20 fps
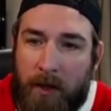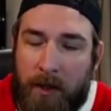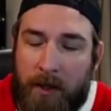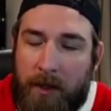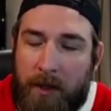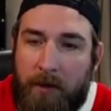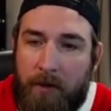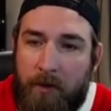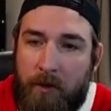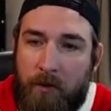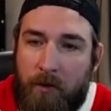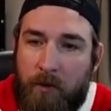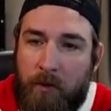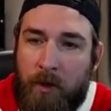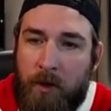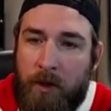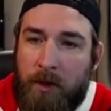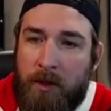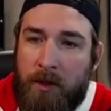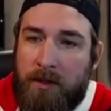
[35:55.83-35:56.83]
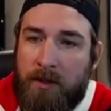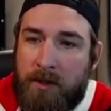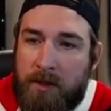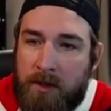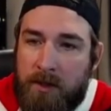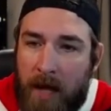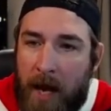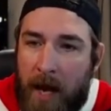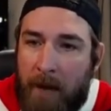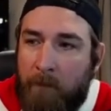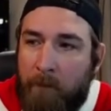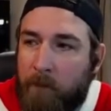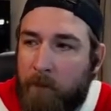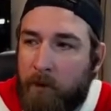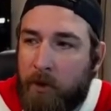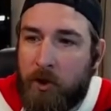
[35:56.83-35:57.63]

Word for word: Like, it, you stop